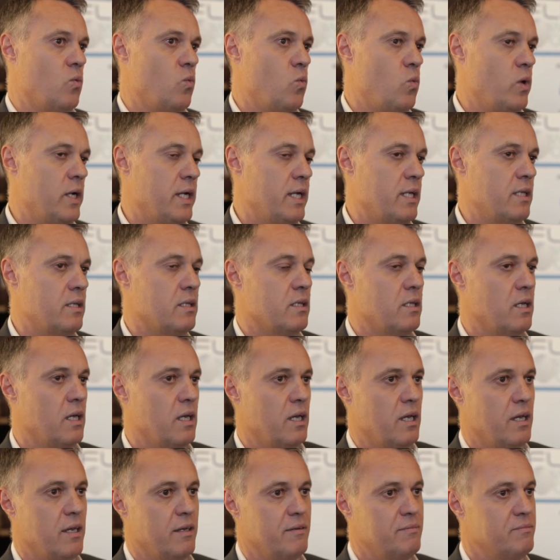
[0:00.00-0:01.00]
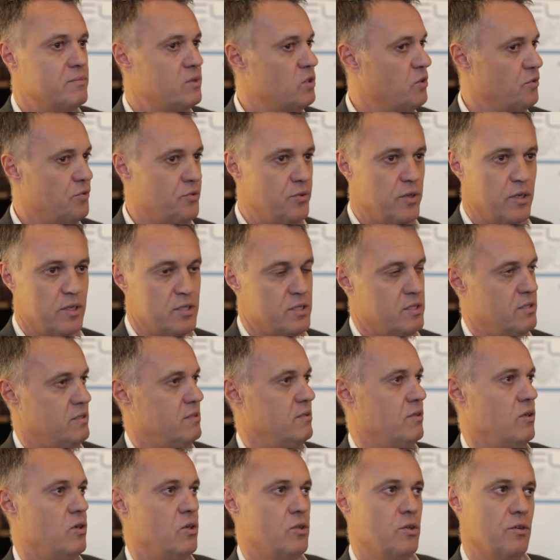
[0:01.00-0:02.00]
when the
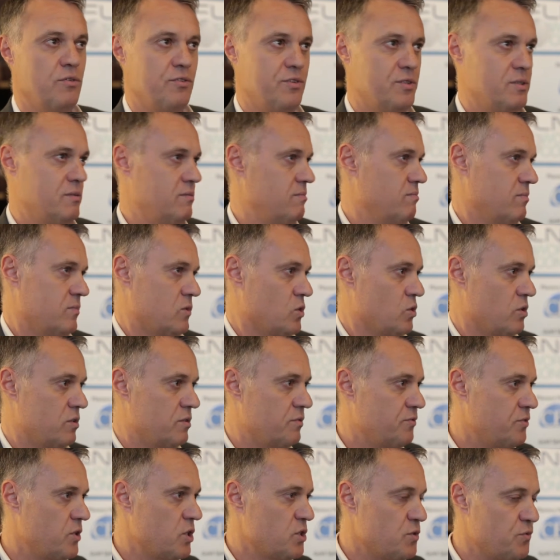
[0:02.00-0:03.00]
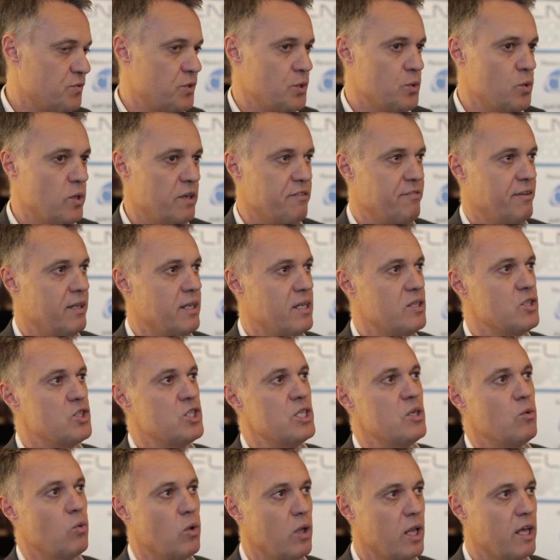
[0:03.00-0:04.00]
first few
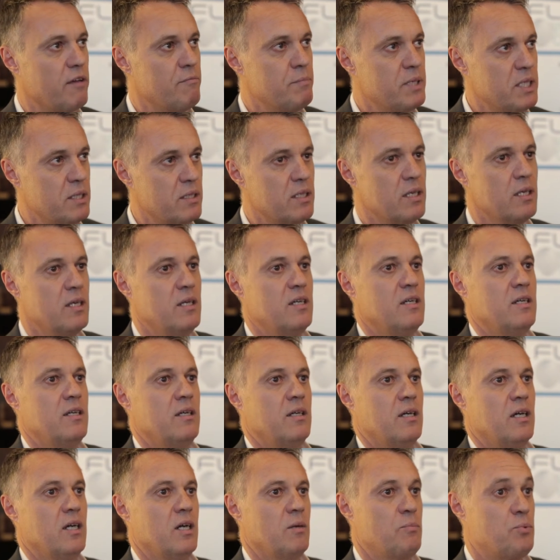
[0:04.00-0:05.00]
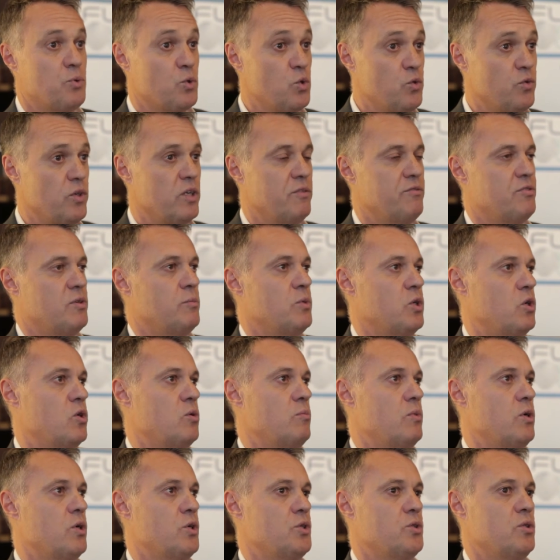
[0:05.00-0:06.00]
FLNG will have been proven from a
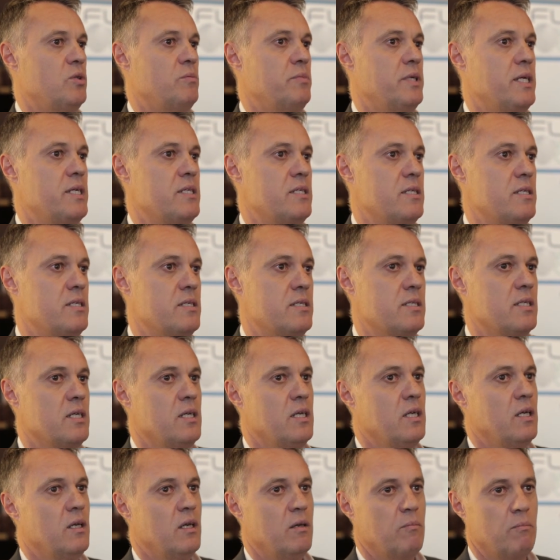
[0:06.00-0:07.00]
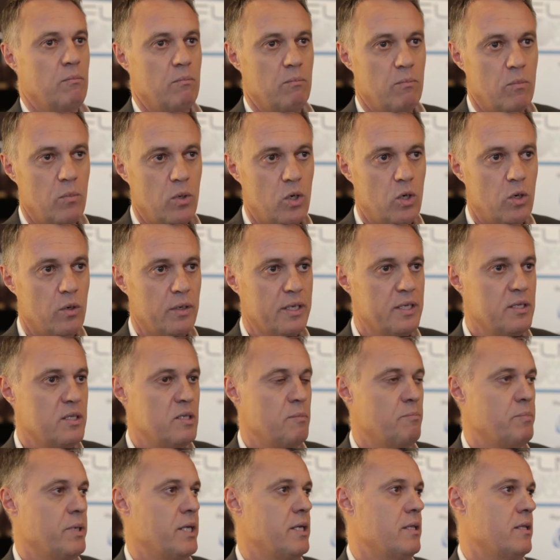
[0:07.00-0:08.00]
commercial basis, more
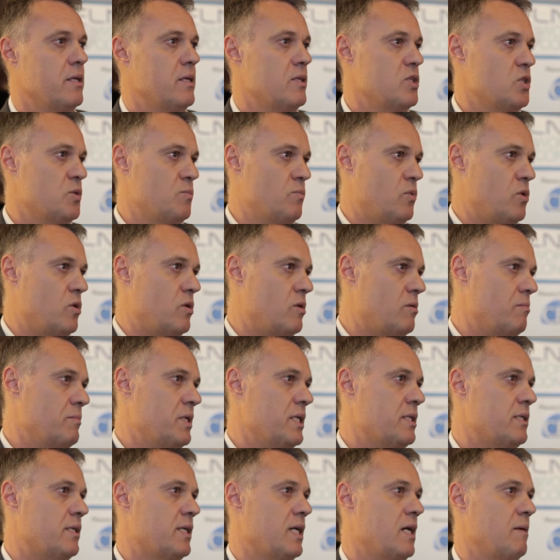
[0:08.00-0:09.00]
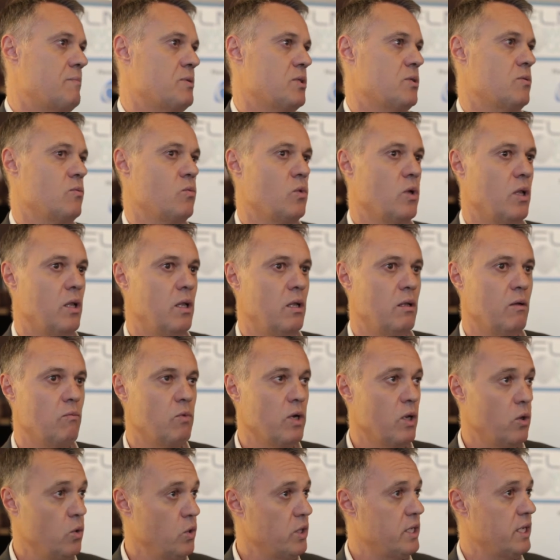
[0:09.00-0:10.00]
independents, more mid-caps will
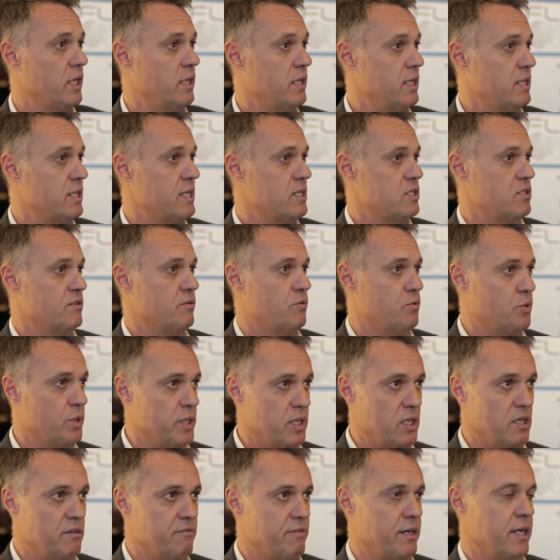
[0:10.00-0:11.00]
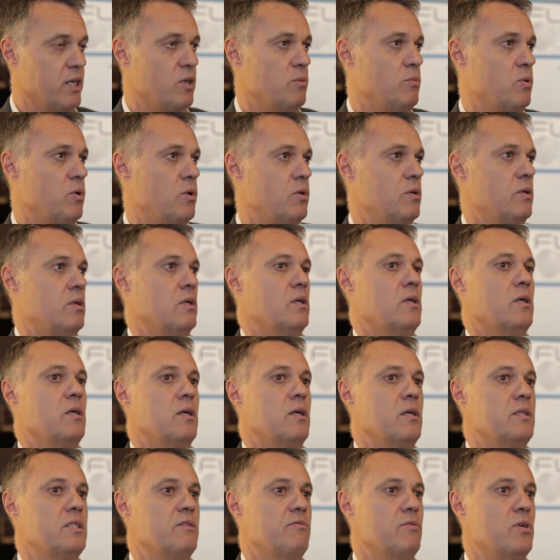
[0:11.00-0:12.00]
look at it as a really viable
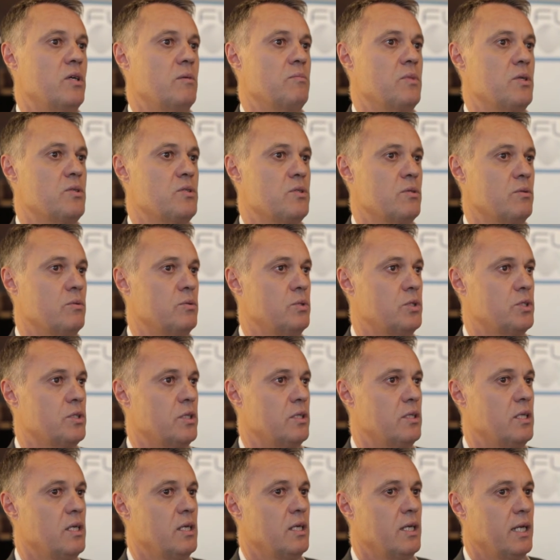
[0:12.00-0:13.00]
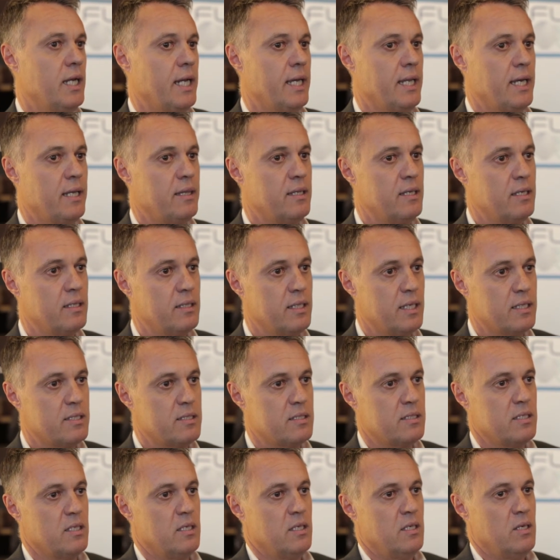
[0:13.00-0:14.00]
development solution. And I think
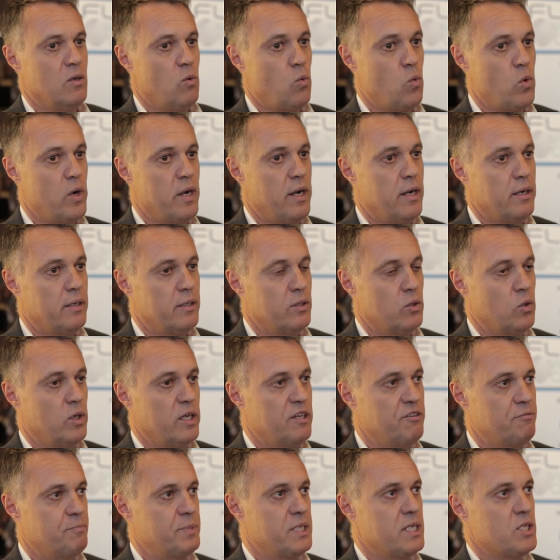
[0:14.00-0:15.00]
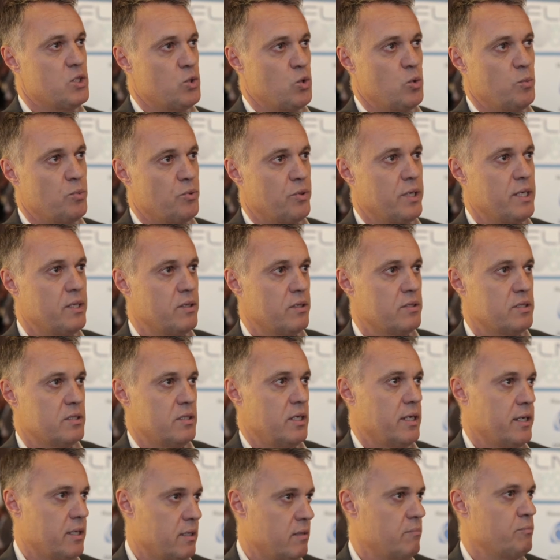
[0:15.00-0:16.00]
that's where FPSO operators
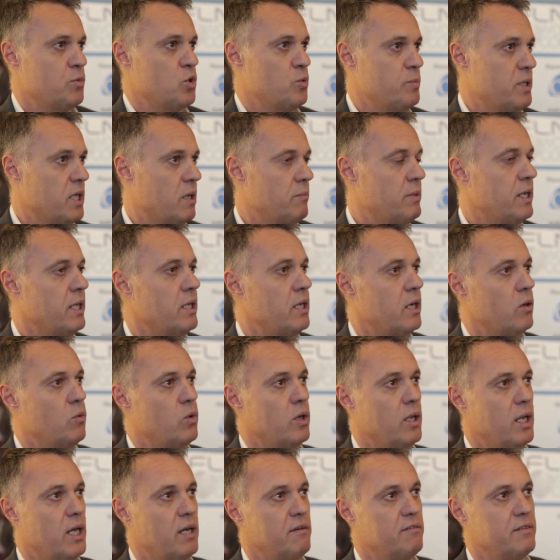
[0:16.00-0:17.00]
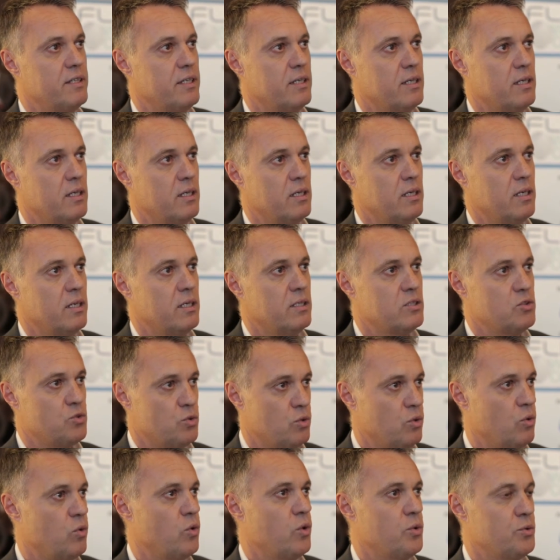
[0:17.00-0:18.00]
like Bumi Armada will have a
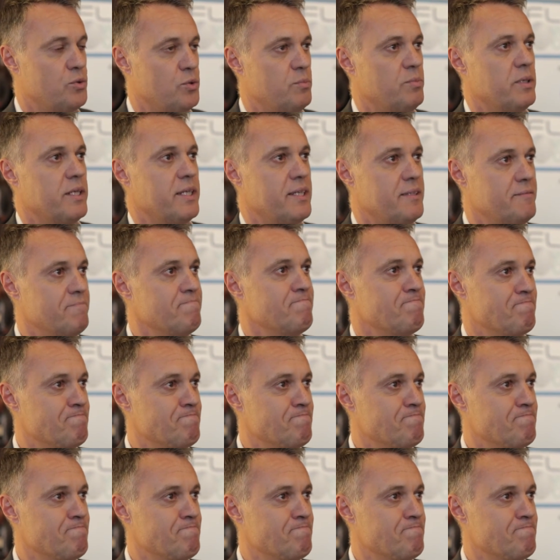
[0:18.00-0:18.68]
strong role to play.